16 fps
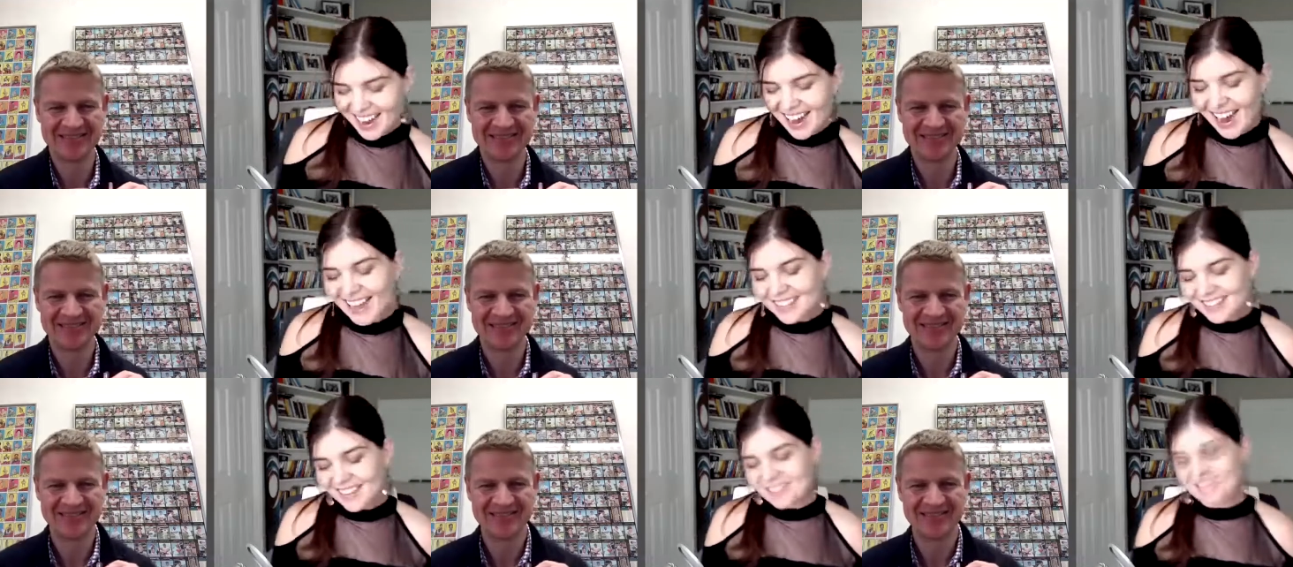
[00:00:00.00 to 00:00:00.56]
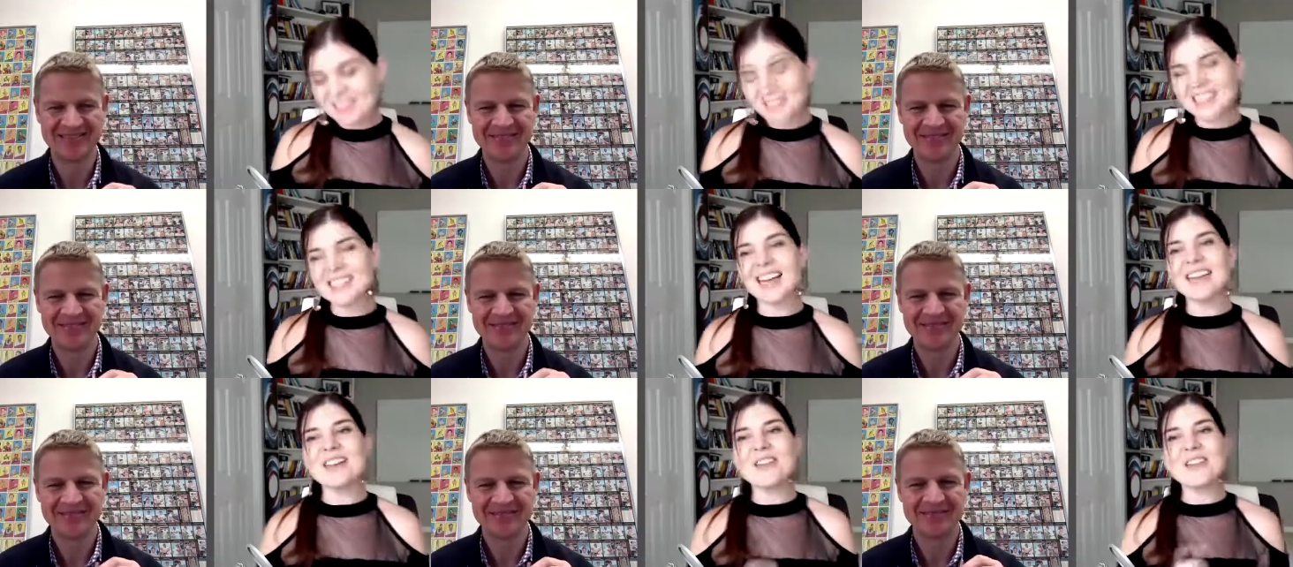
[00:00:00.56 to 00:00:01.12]
Speaker 1: I love this. I
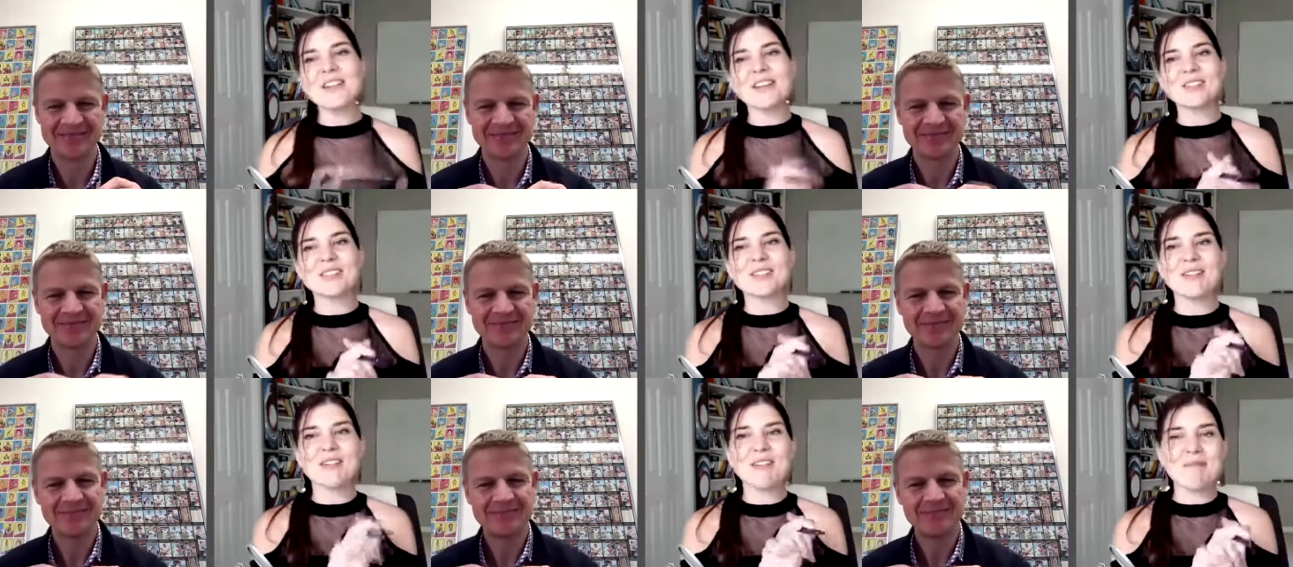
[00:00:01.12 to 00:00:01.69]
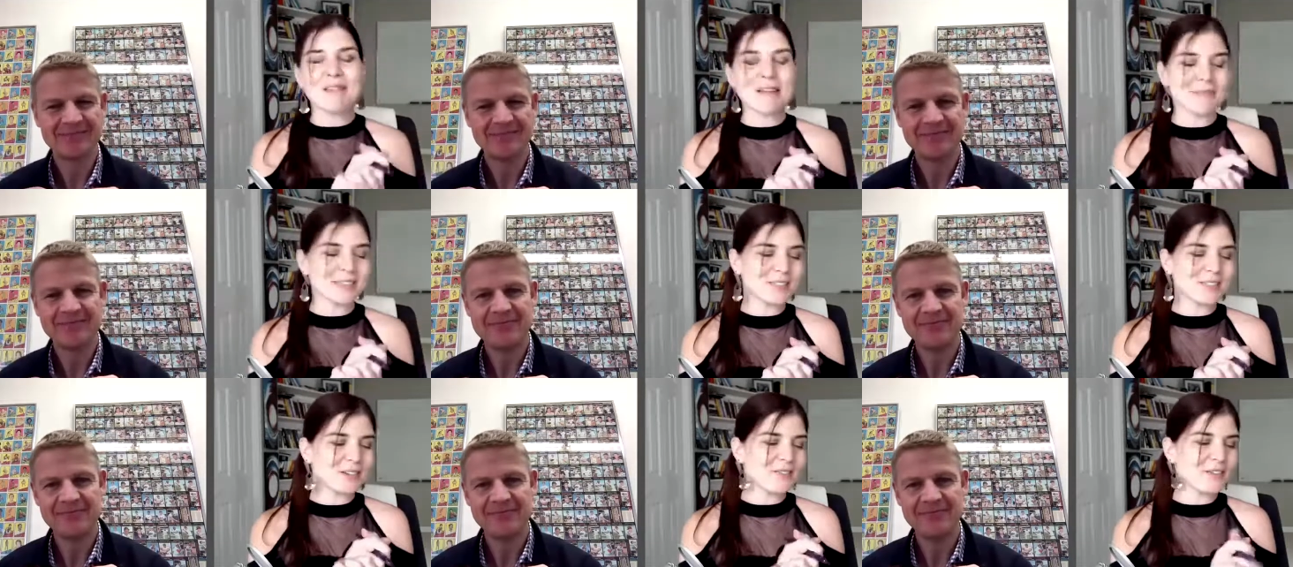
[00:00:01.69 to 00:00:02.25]
know we have to start wrapping up because
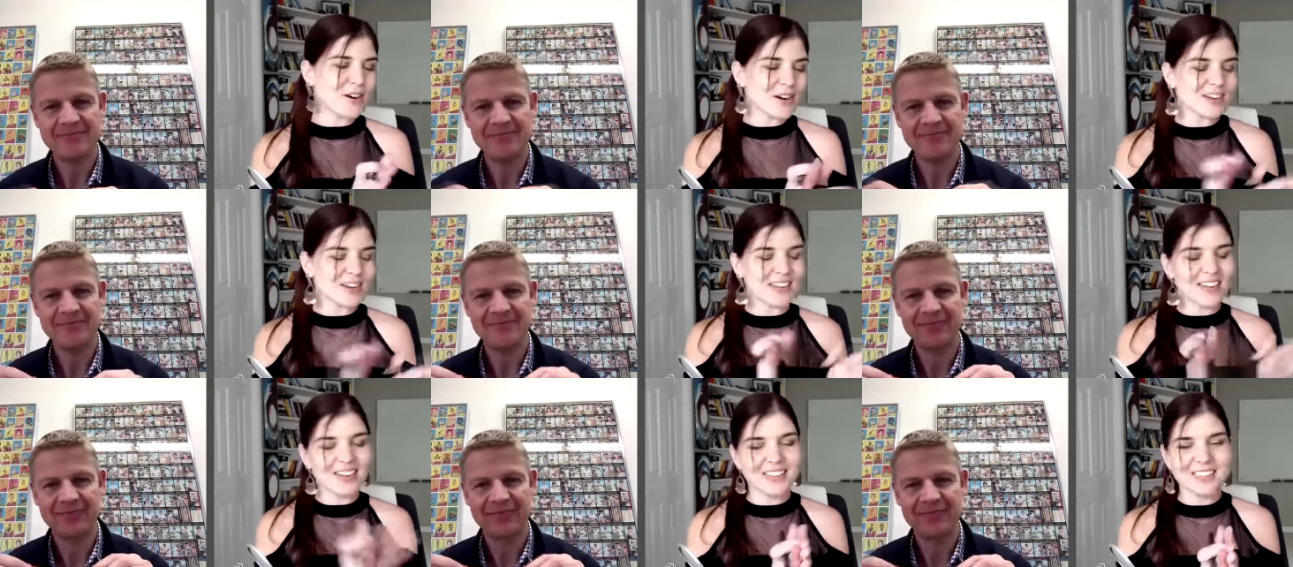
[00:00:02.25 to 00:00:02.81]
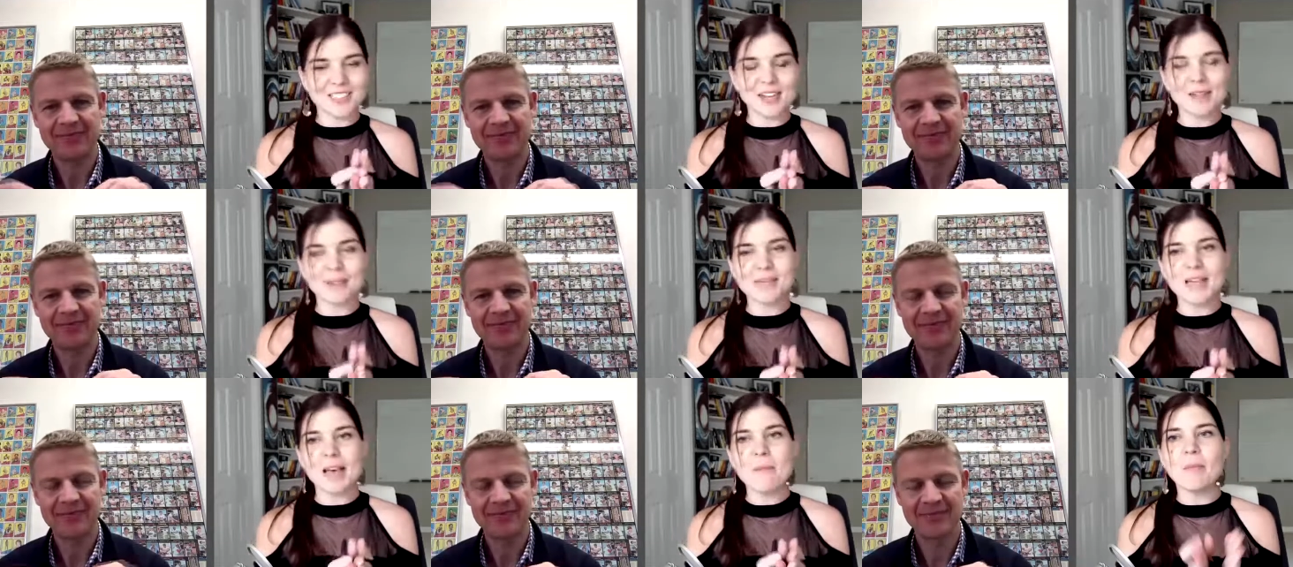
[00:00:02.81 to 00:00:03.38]
you have a hard uh, stop
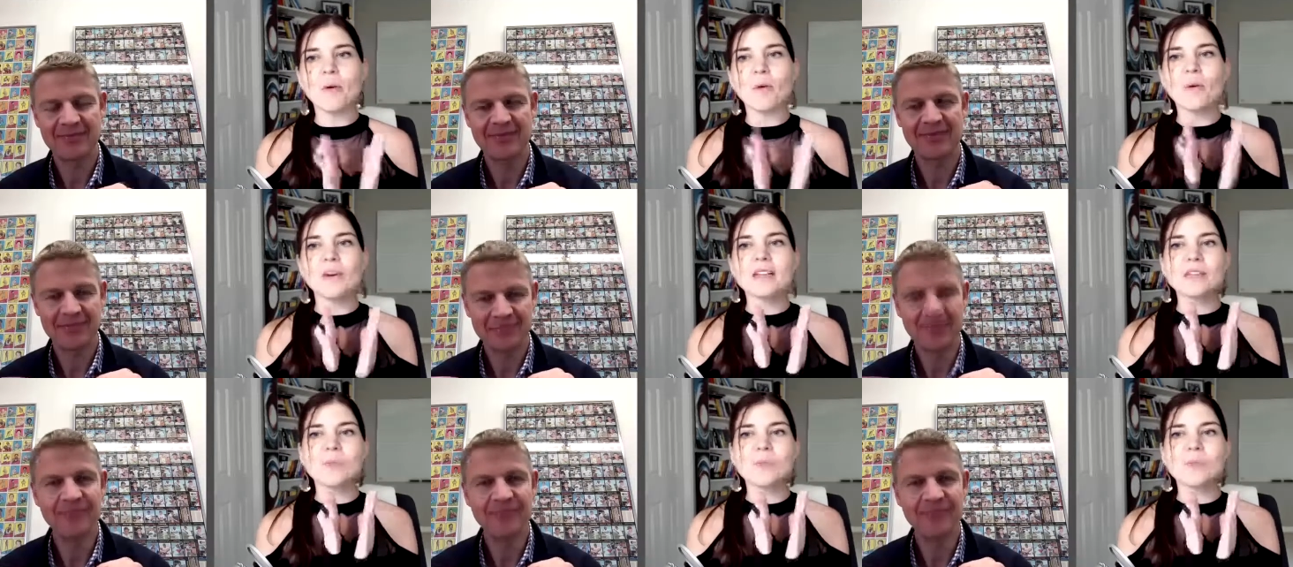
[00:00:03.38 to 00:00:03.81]
time, but what is